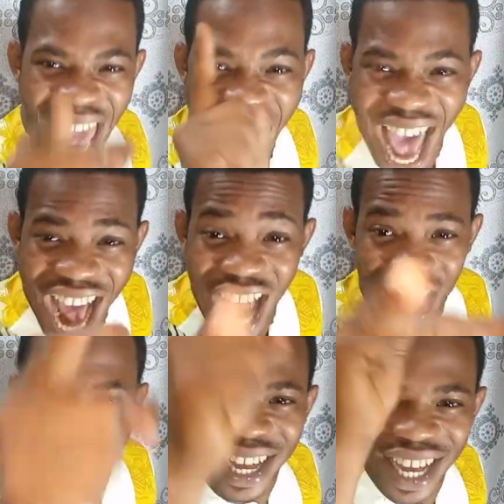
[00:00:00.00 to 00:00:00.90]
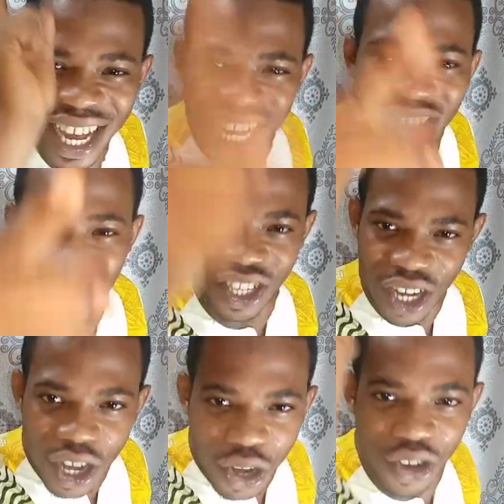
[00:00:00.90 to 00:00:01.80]
hell
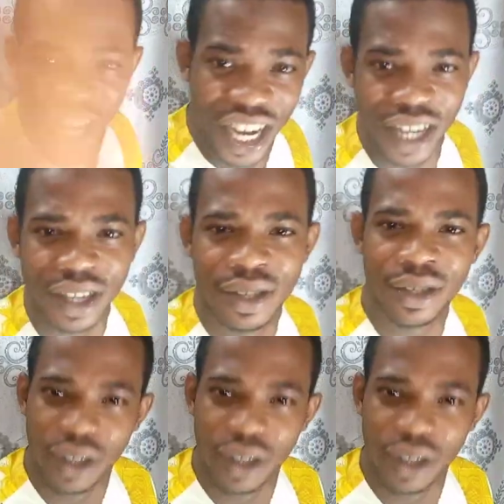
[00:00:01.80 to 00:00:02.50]
is real.